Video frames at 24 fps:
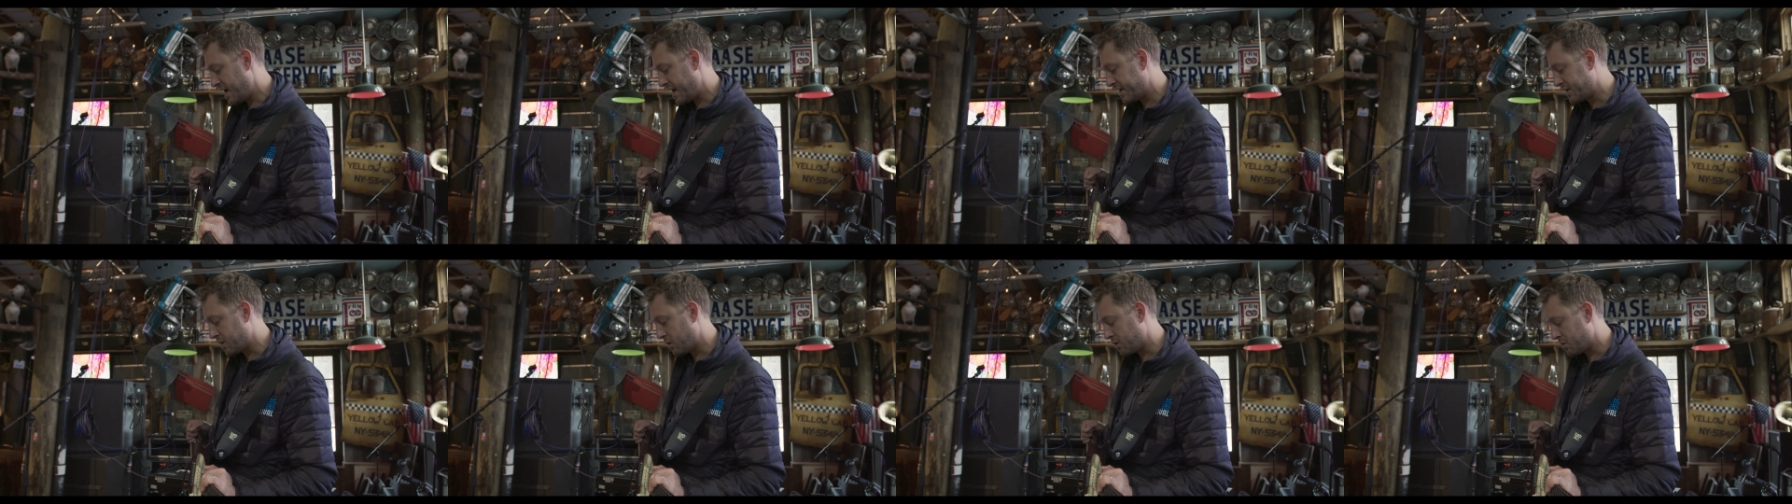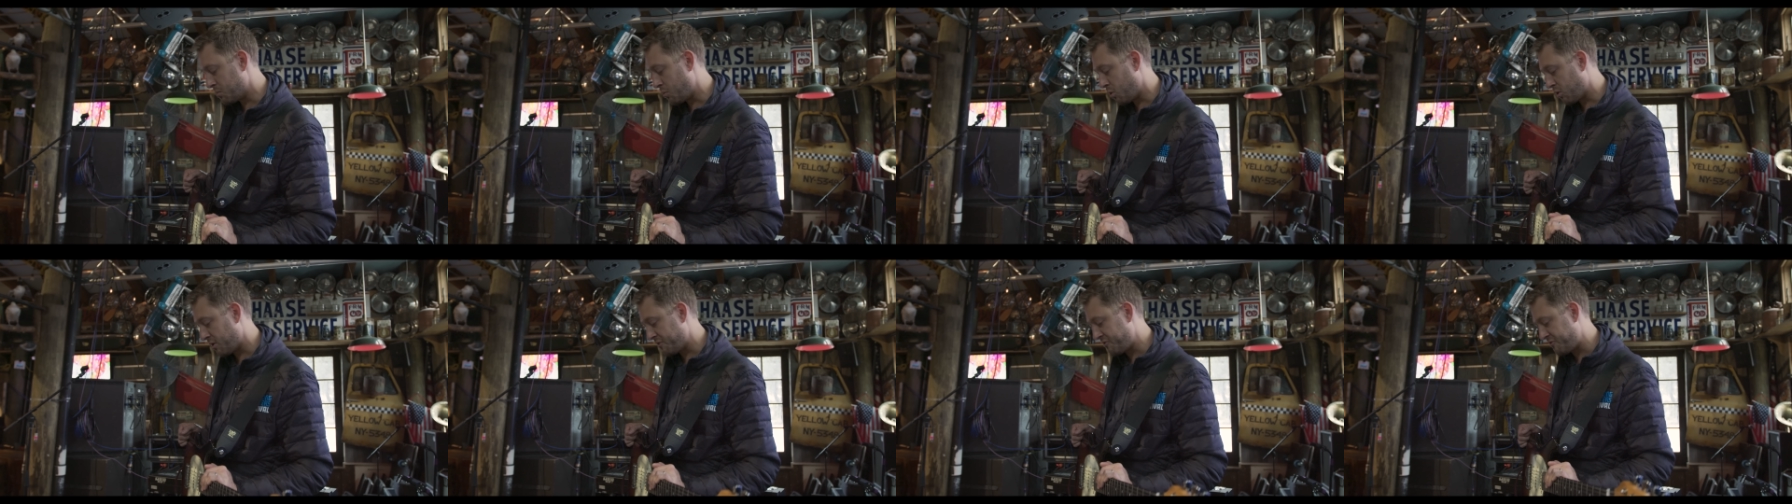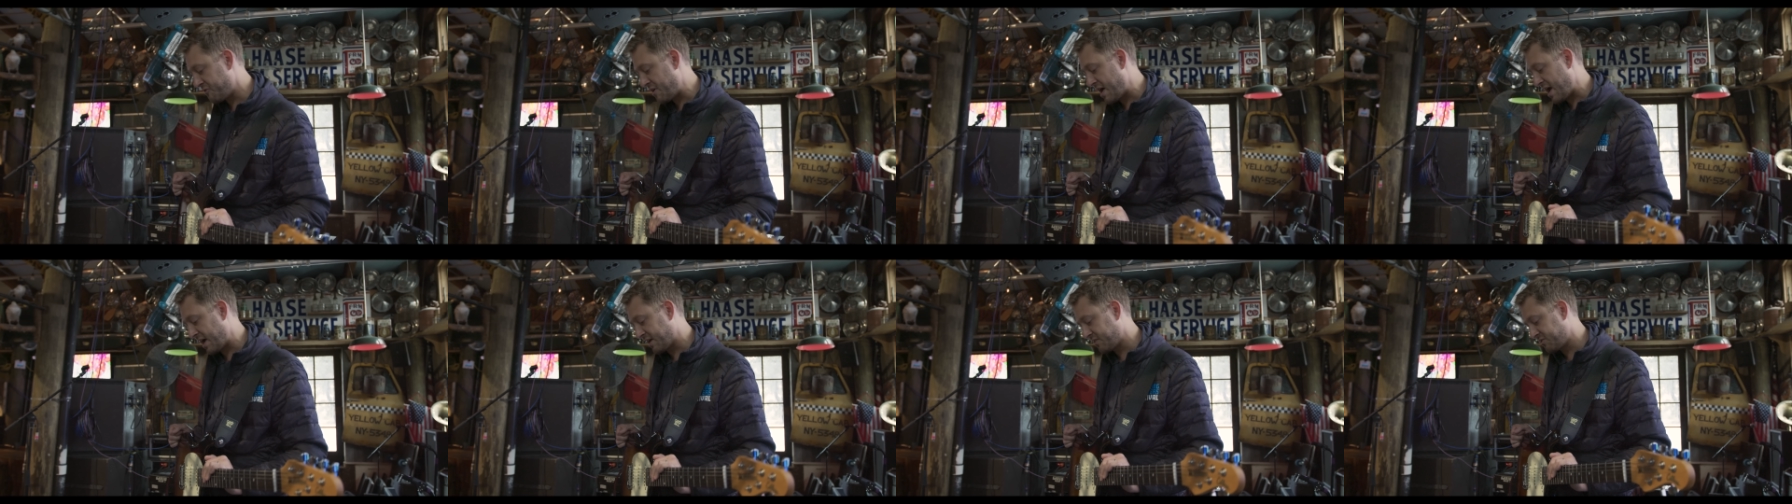I go to more
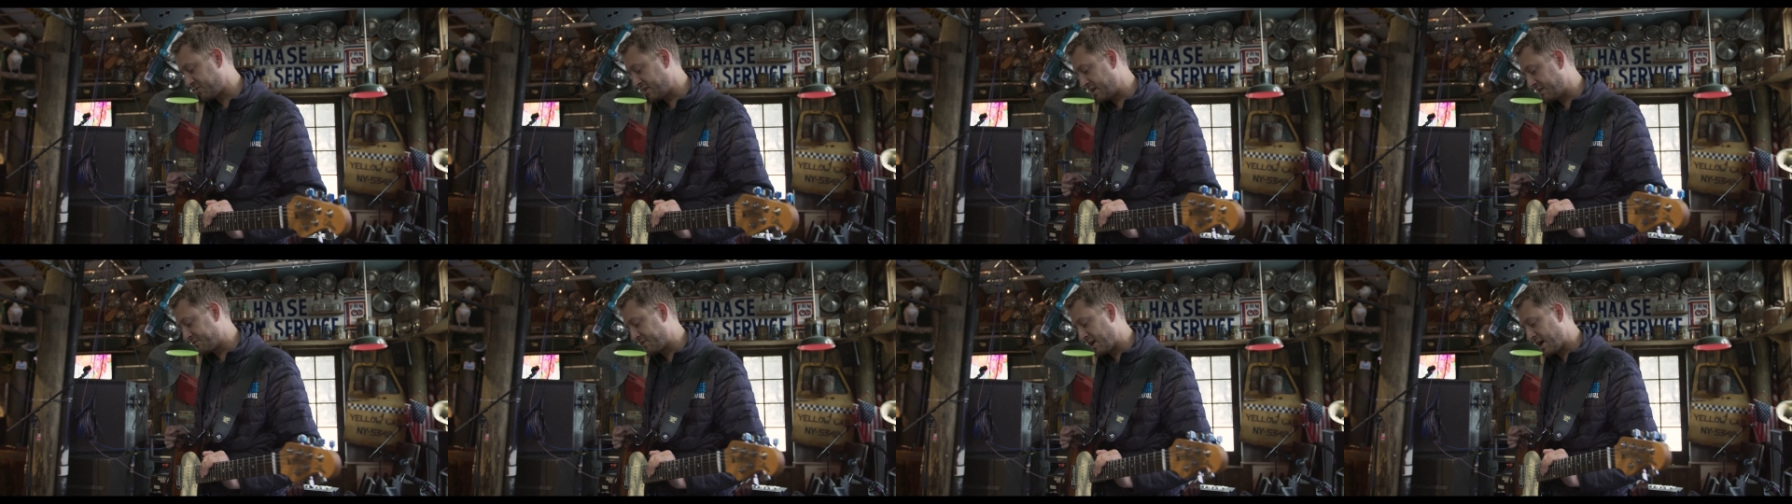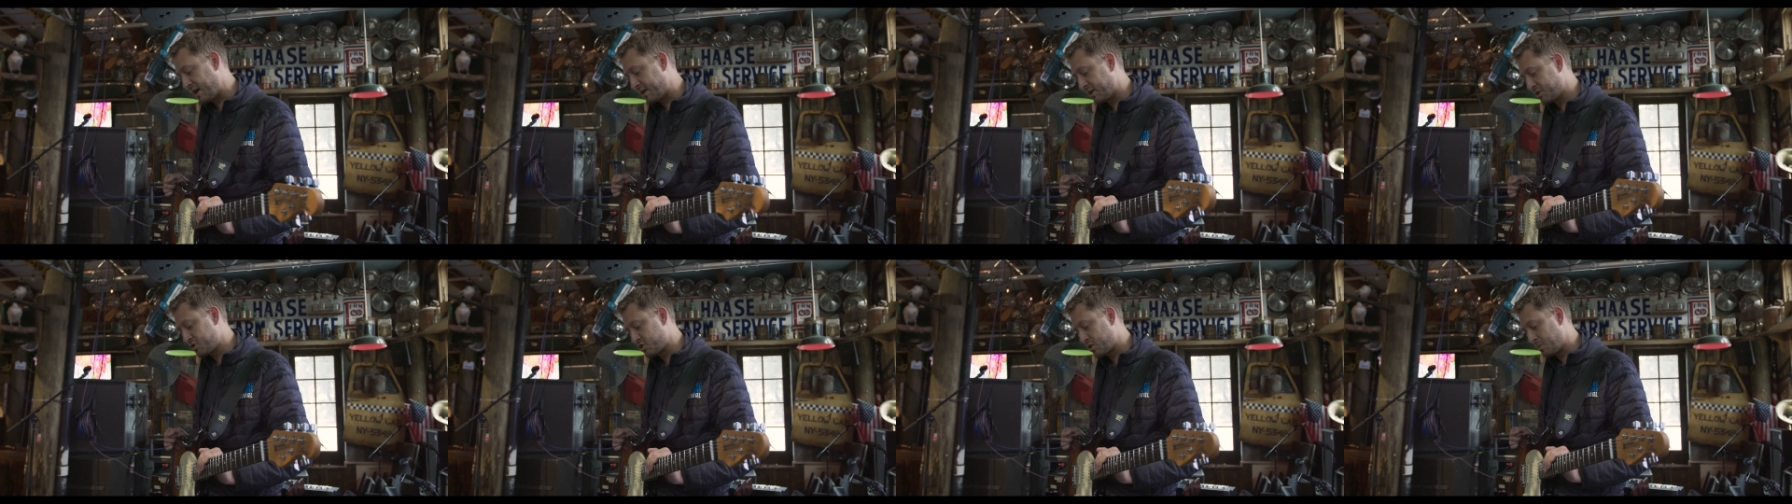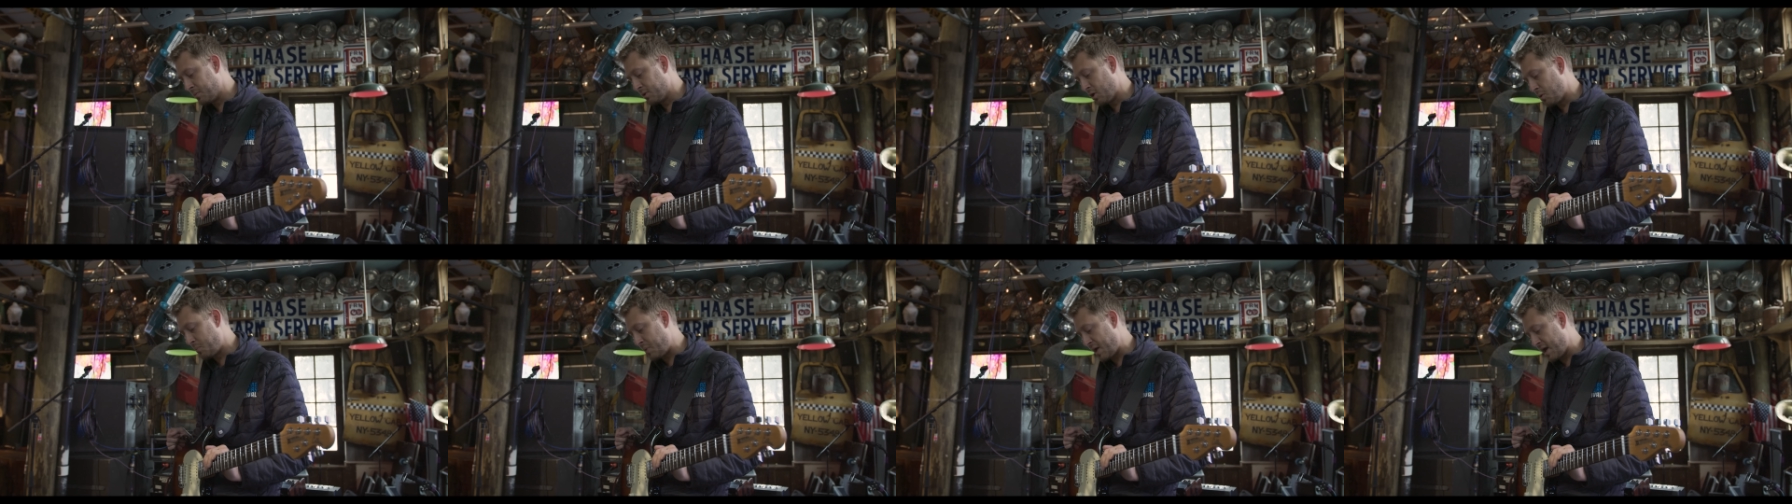effects and I've got a
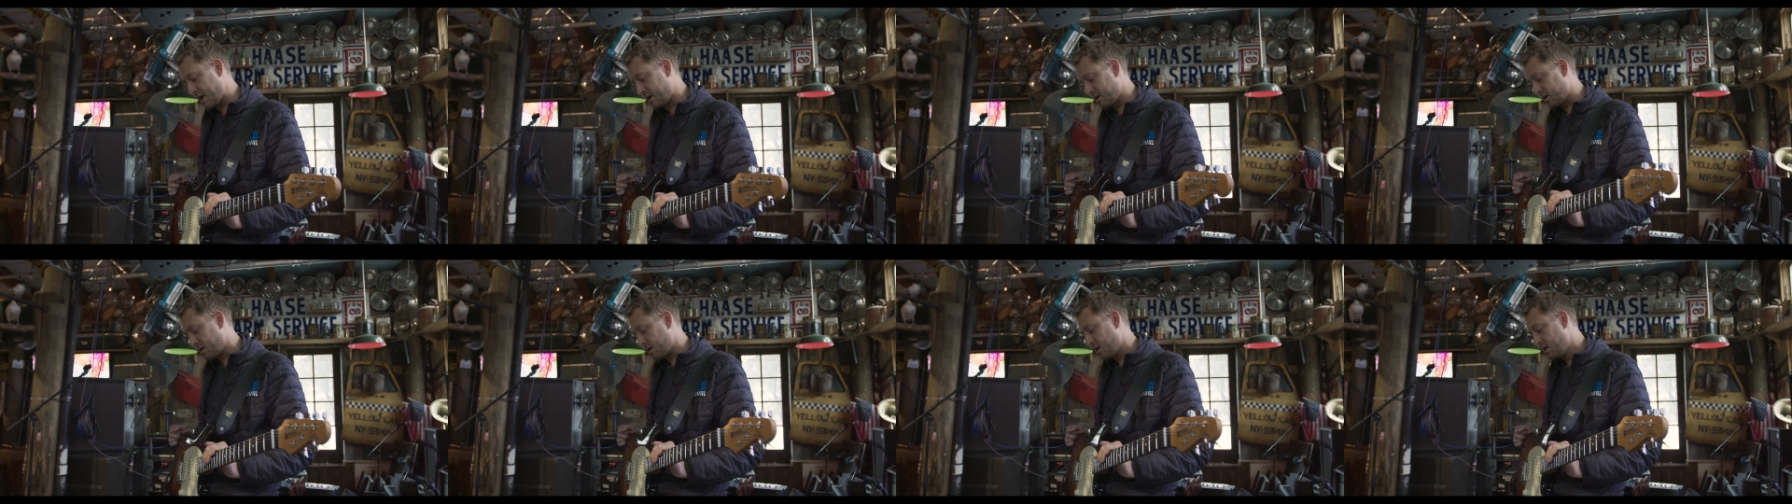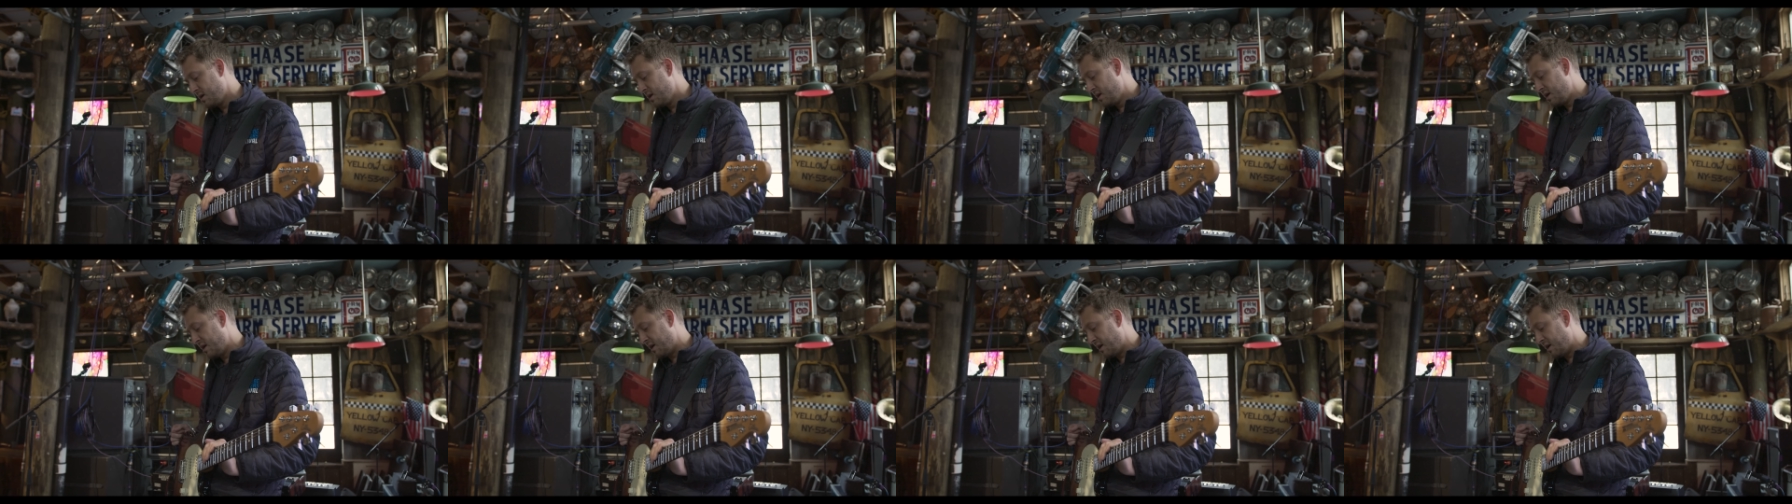tremolo panner,